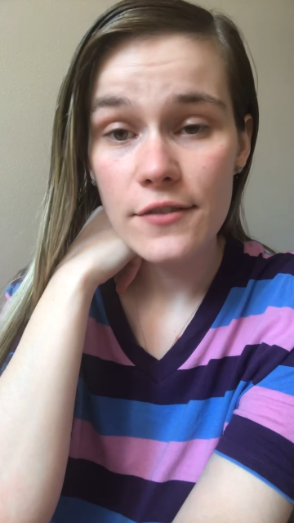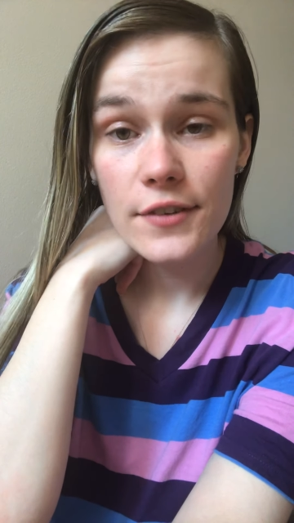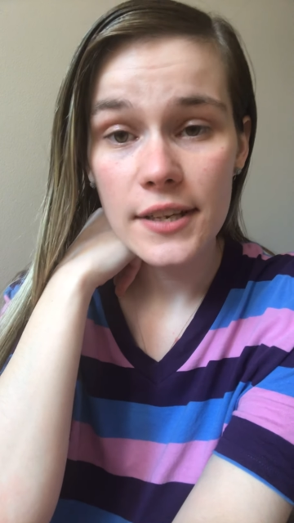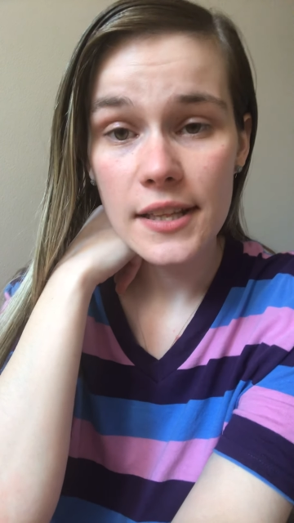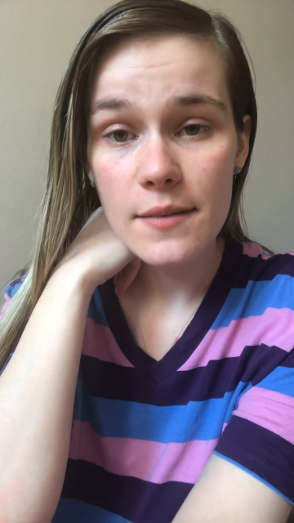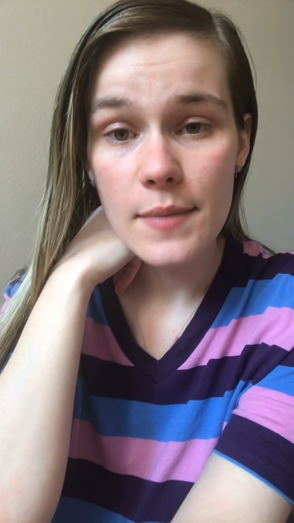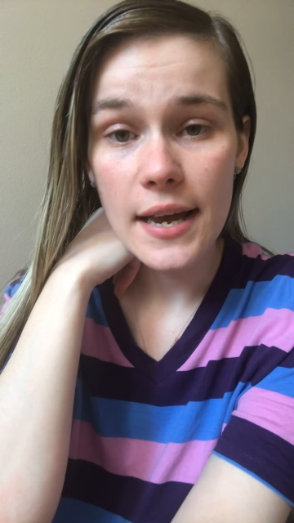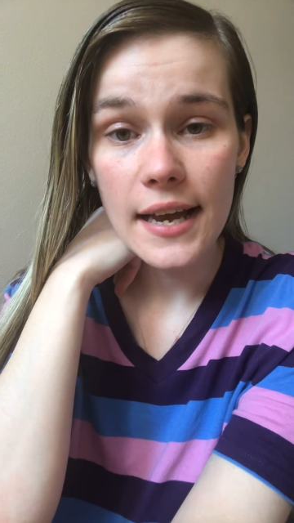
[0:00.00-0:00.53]

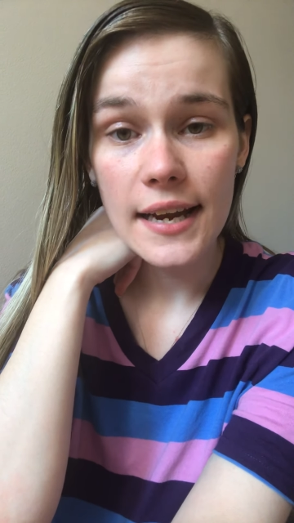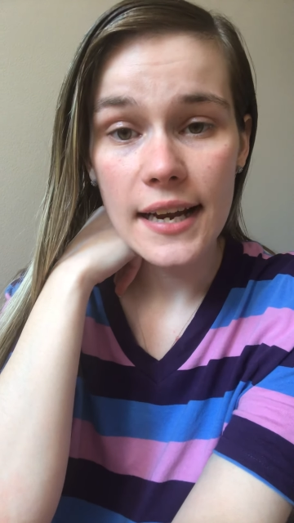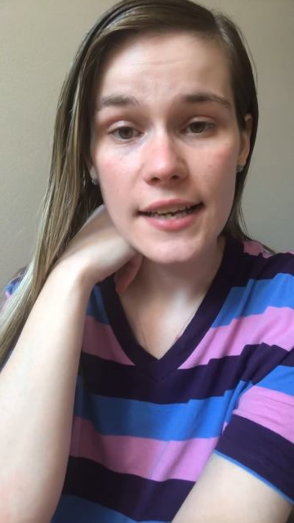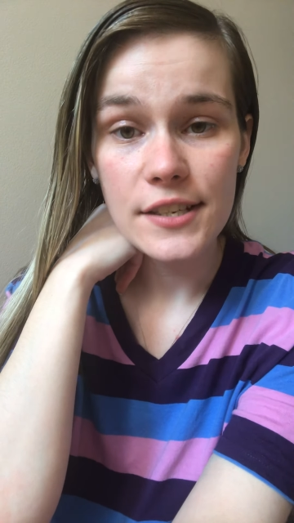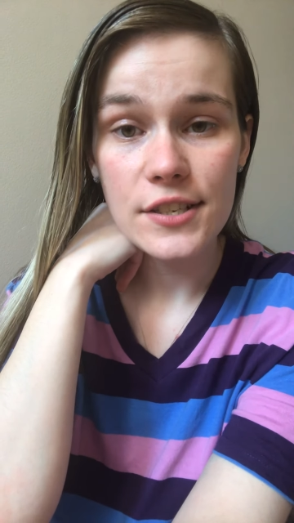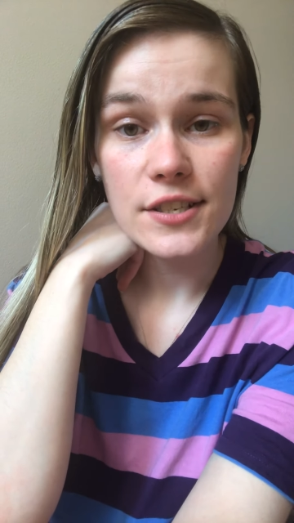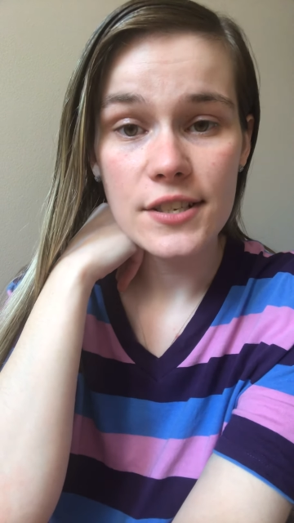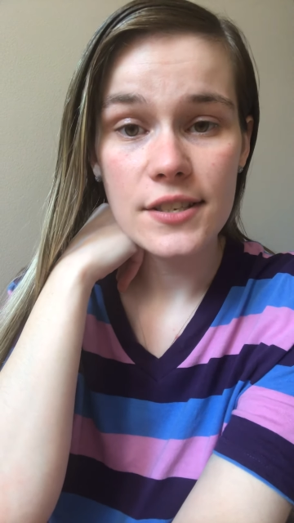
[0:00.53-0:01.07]
really bad, I
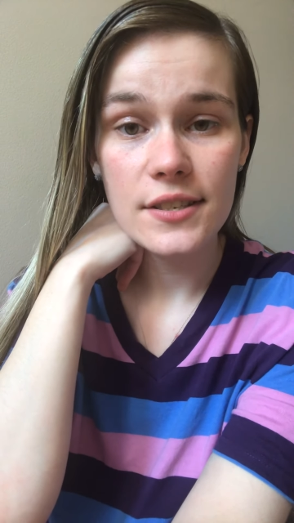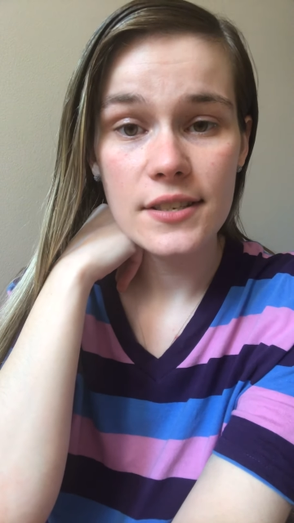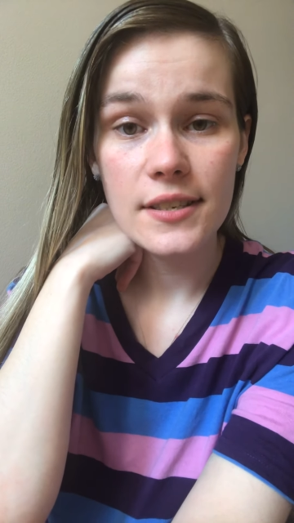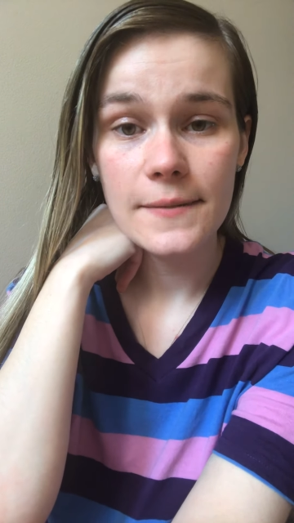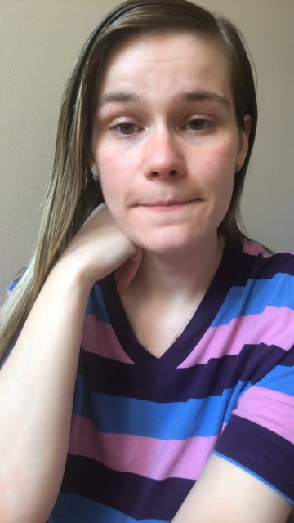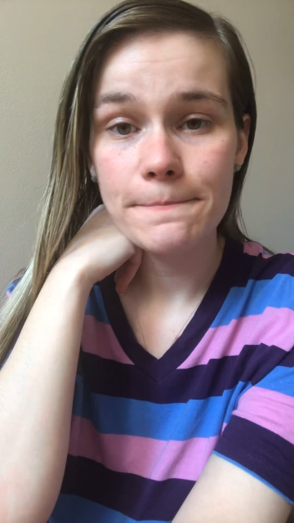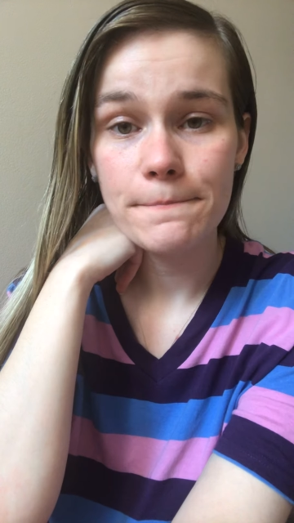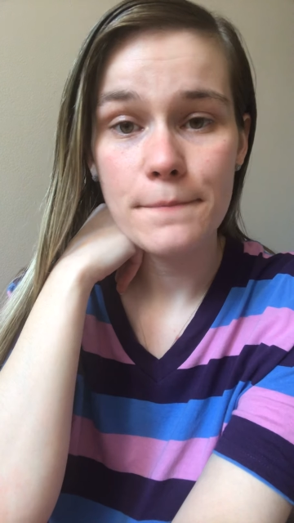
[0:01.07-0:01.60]
just,
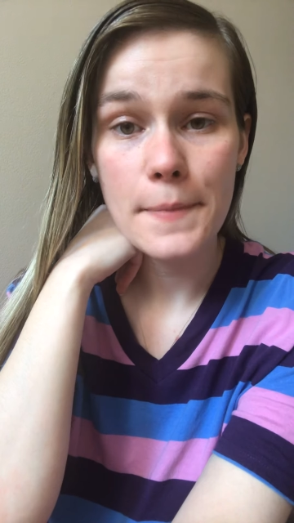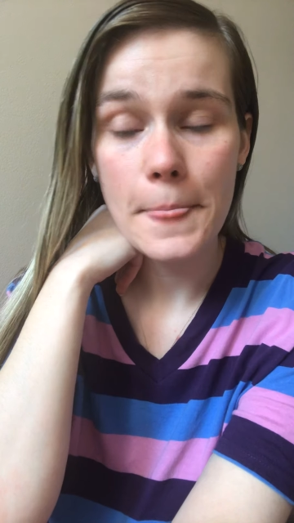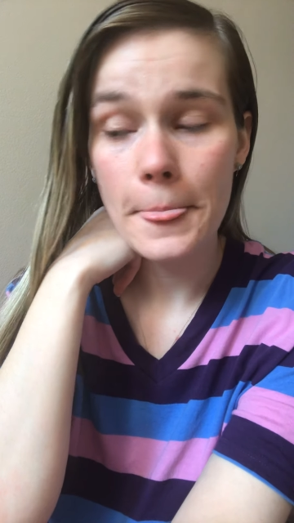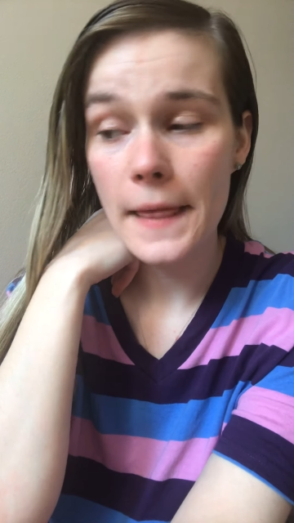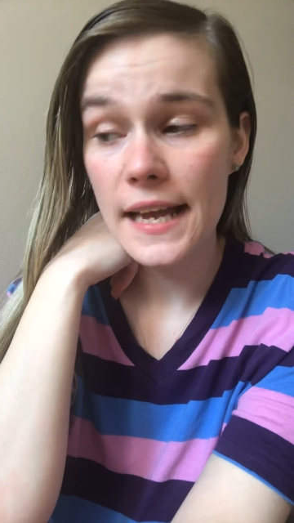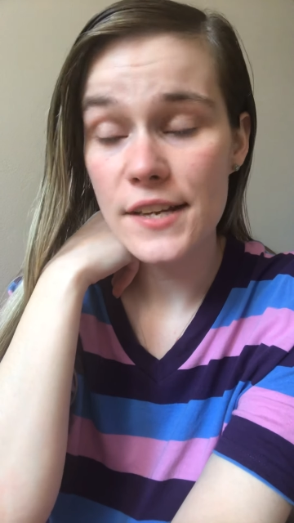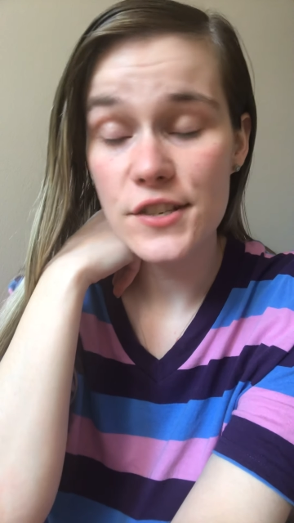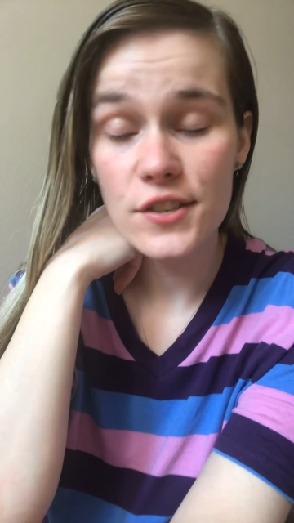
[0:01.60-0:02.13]

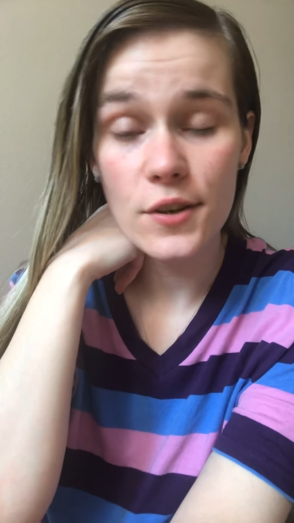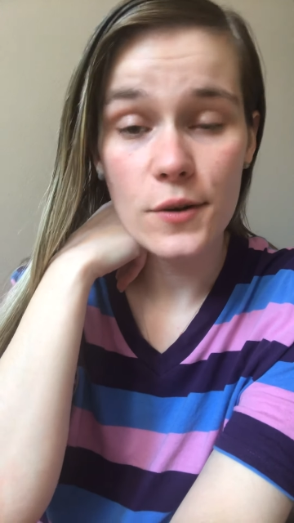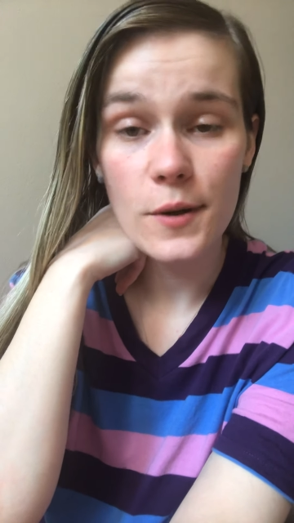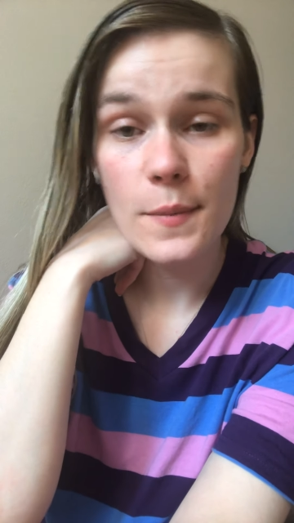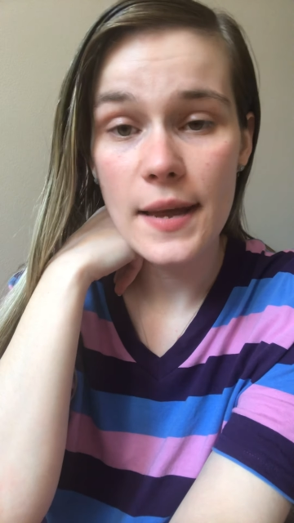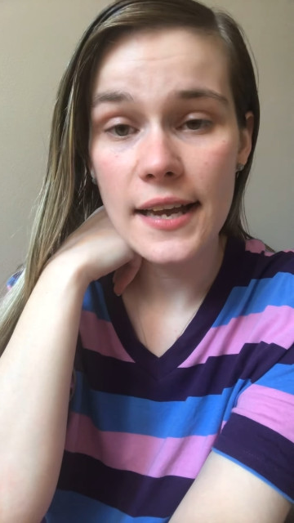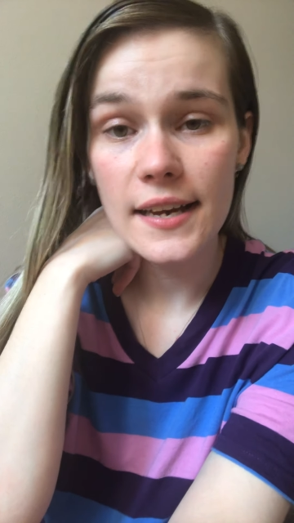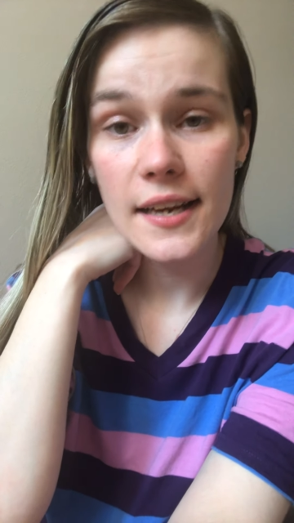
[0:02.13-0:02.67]
I just go to
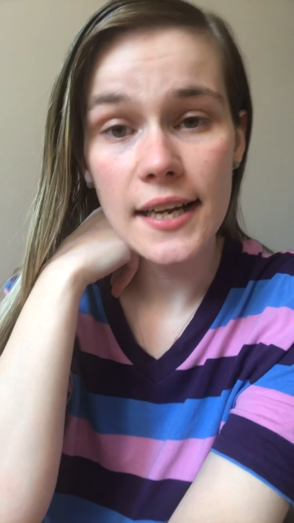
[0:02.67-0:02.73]
bed.